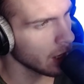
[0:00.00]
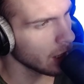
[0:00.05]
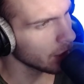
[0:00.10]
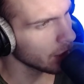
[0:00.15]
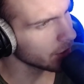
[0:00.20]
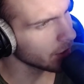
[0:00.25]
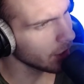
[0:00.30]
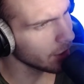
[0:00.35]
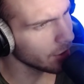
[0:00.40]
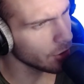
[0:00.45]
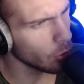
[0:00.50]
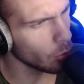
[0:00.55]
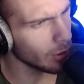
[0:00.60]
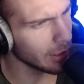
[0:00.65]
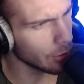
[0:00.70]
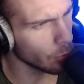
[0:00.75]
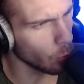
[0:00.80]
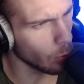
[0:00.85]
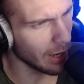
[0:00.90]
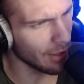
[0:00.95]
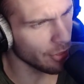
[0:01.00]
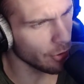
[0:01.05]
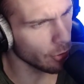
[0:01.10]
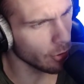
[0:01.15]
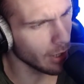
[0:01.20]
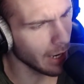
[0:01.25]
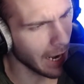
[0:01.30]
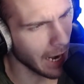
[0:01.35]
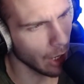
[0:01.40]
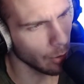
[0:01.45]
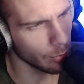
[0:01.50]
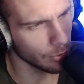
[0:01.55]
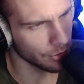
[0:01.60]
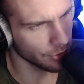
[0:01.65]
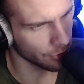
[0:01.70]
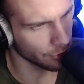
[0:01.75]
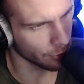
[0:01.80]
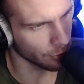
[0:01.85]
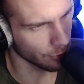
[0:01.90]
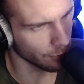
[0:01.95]
not knowing whether I
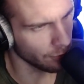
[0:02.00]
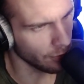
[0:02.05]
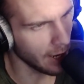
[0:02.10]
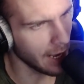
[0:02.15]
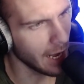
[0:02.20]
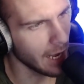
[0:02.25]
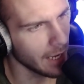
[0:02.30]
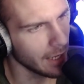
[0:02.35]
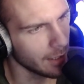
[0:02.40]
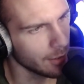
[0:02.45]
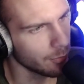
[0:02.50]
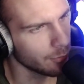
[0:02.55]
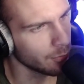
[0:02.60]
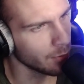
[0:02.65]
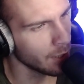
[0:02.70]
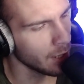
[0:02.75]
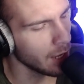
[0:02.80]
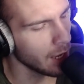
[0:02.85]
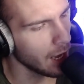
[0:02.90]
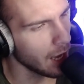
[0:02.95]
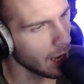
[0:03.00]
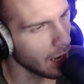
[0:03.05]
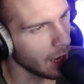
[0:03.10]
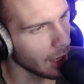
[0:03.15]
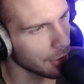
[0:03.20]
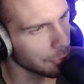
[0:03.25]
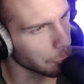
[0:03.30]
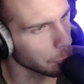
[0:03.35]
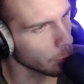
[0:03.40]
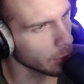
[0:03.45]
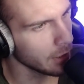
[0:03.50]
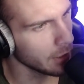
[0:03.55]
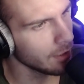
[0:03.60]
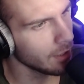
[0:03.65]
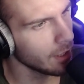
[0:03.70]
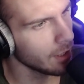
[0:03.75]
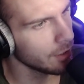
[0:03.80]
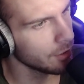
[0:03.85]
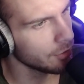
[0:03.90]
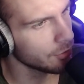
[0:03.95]
would survive, I
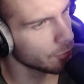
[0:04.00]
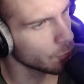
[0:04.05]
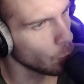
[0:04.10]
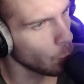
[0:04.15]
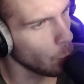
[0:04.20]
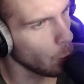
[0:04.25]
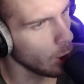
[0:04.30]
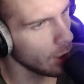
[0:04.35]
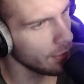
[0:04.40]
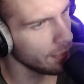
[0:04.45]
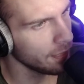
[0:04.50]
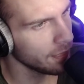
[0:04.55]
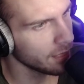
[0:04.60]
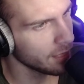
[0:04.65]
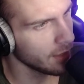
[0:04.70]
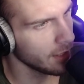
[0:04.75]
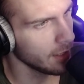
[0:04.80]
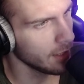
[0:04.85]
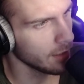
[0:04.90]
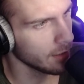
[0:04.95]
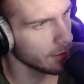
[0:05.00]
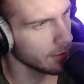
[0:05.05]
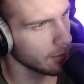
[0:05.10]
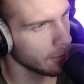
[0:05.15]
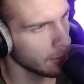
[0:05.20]
realized one thing: